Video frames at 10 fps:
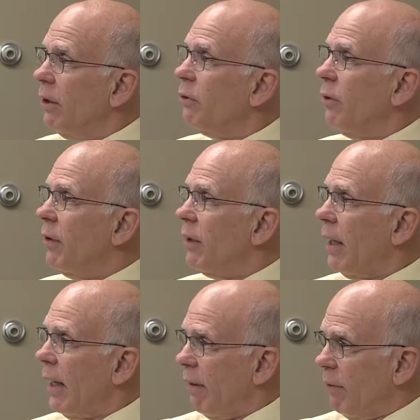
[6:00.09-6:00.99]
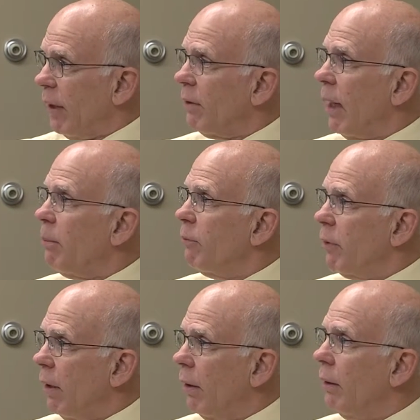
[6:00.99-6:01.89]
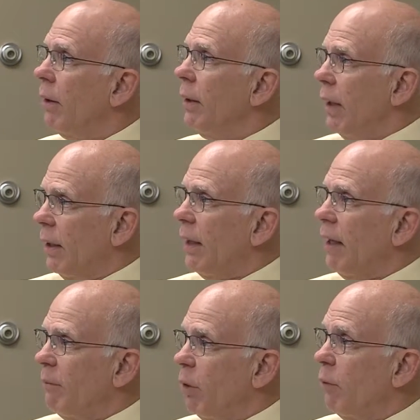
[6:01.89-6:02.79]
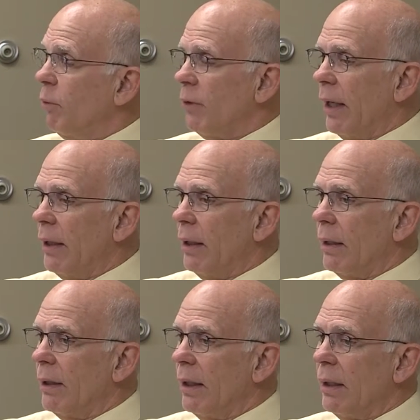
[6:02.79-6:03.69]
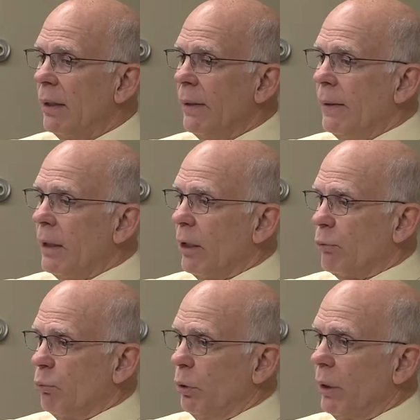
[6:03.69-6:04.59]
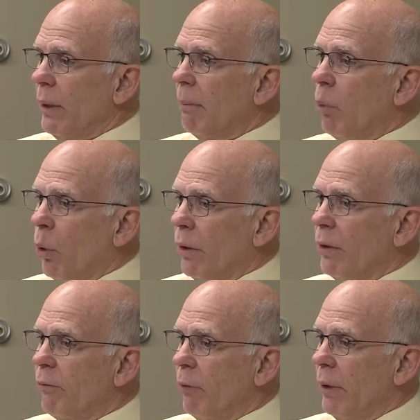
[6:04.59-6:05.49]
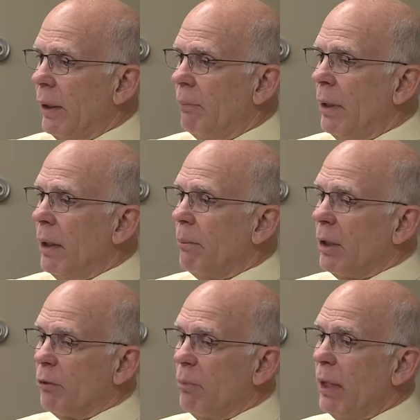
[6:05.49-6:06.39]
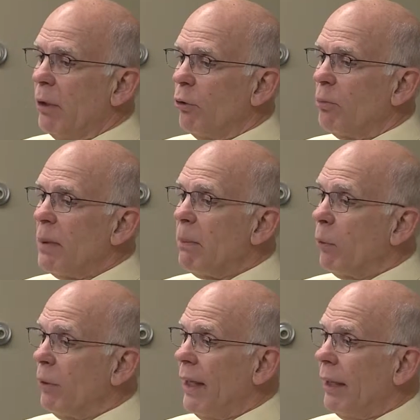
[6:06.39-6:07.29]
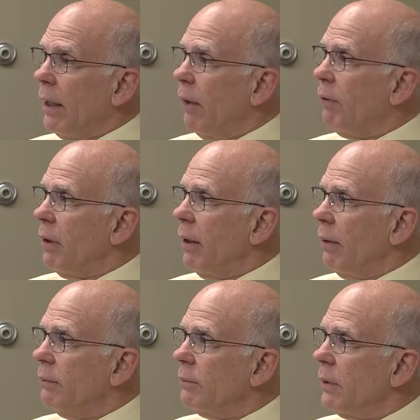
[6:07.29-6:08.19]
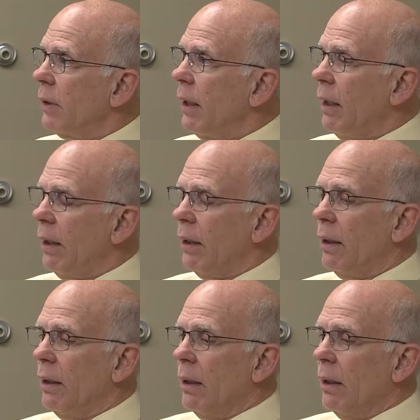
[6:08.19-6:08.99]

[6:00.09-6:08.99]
so that they have that type of care and they have the oversight. And I think it's really important for them because many of those people are not healthy now. And